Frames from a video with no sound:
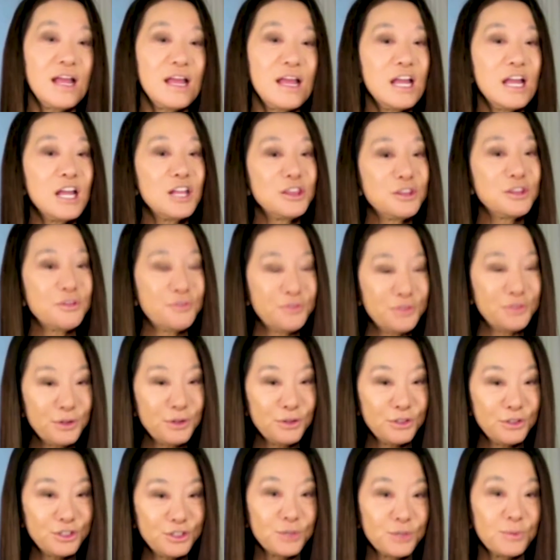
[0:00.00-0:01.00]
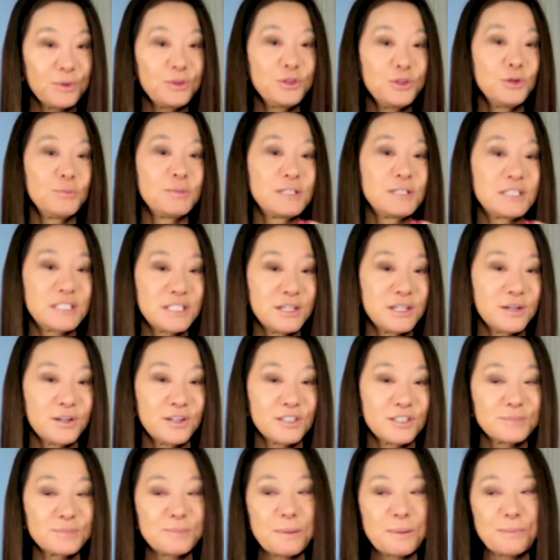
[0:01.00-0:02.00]
In the future with new
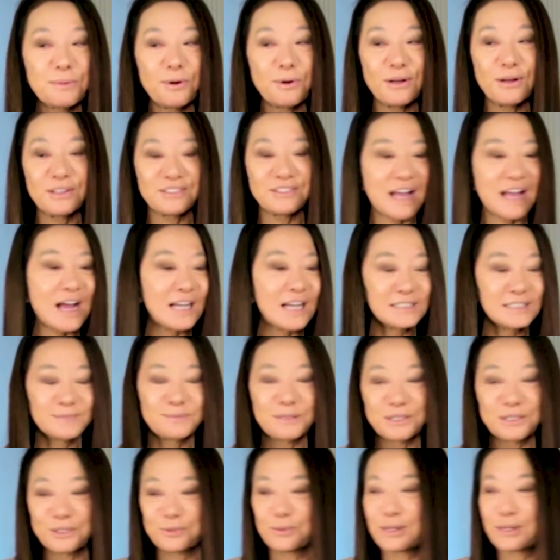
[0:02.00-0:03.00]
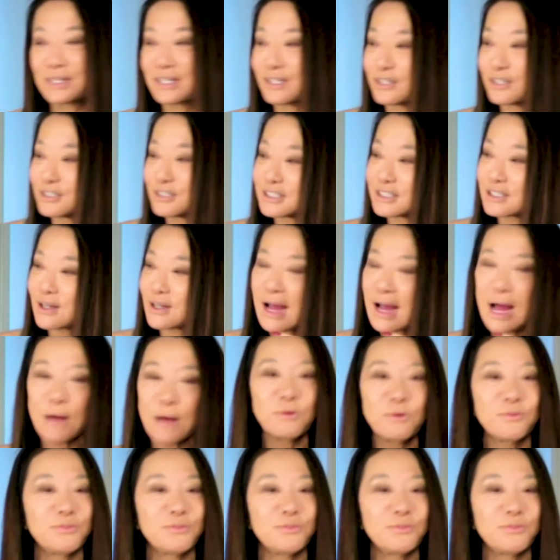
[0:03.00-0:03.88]
materials, people always ask me 20 years ago, how will